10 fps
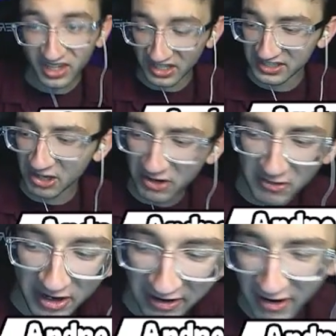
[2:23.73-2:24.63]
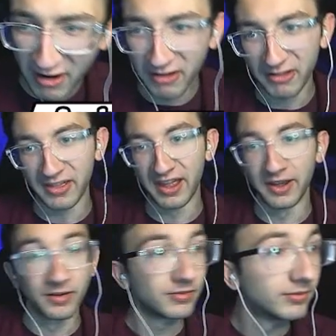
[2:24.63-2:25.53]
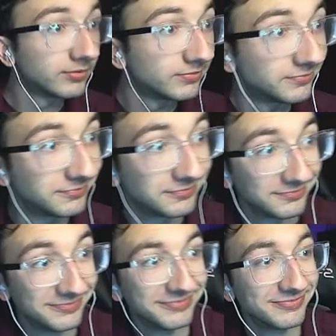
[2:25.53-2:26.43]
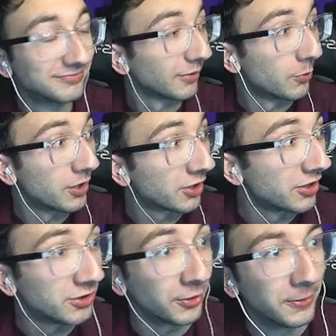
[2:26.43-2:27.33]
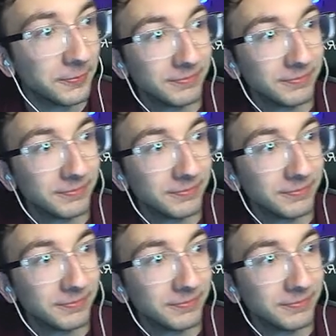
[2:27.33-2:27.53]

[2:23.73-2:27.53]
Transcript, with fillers: So you're a girl then? What are you gonna do?